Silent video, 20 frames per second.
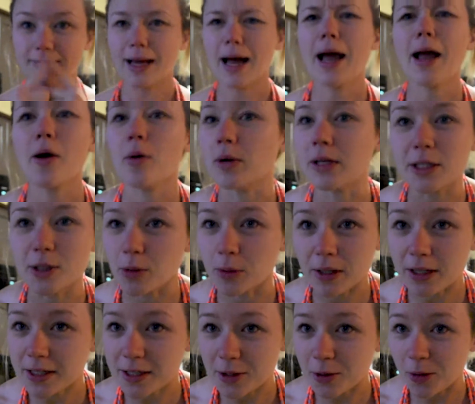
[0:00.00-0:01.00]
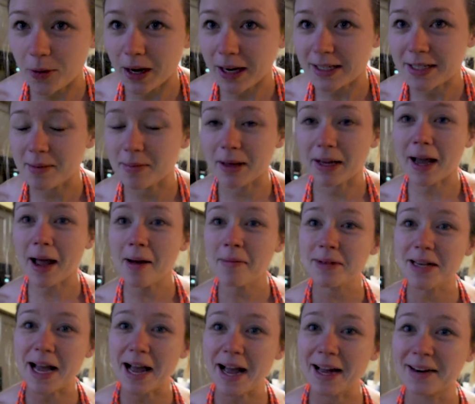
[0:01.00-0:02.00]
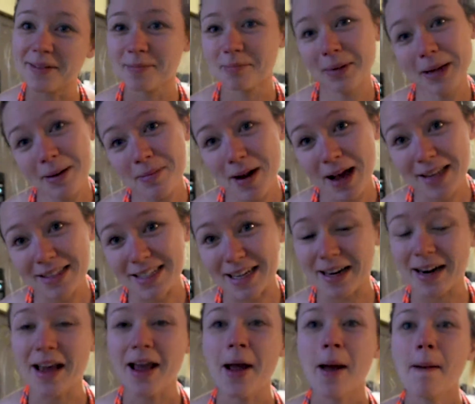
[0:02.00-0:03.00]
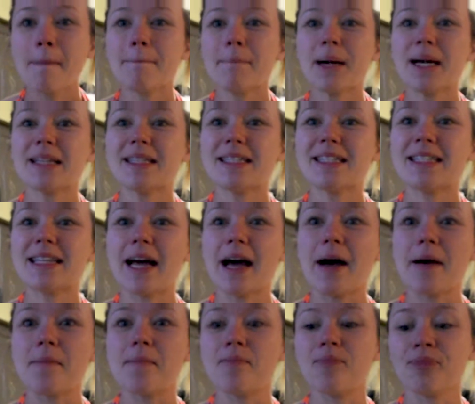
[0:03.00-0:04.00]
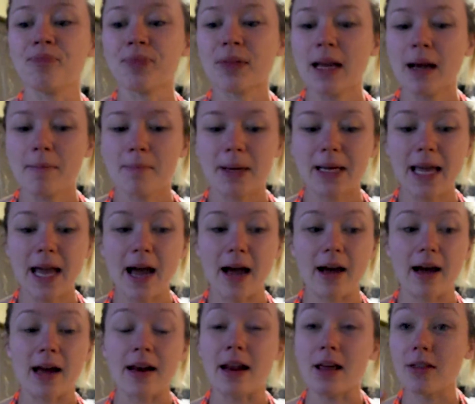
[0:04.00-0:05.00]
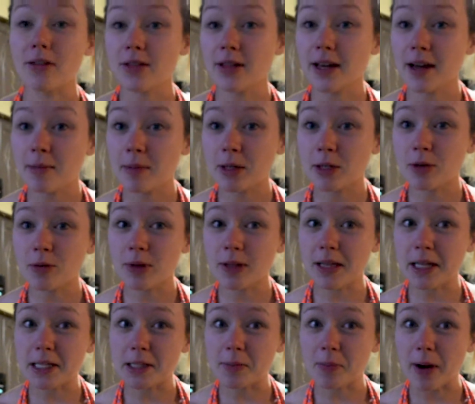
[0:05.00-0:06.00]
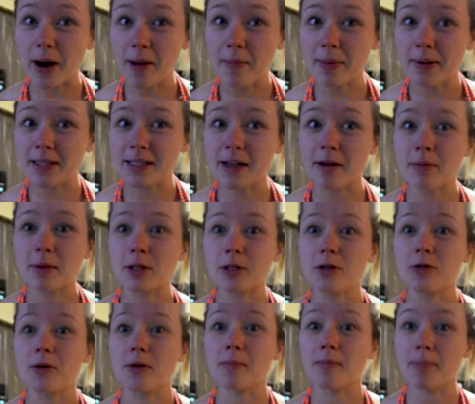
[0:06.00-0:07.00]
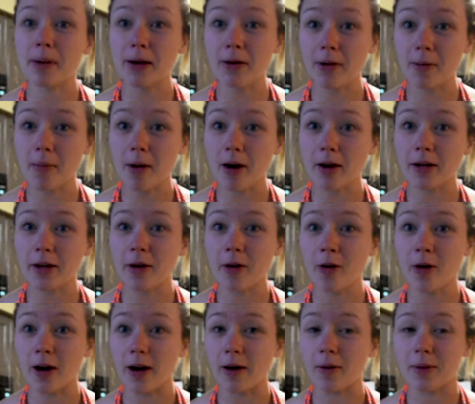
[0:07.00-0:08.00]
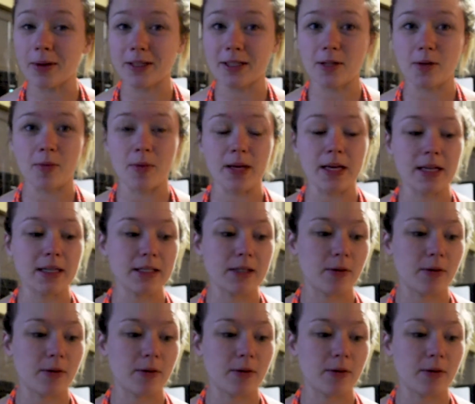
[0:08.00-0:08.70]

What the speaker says: I always do this to you guys. I'm like, I'm done, but I'm not done. But yeah, another thing I've been doing this prep is I've been doing Bikram hot yoga once a week.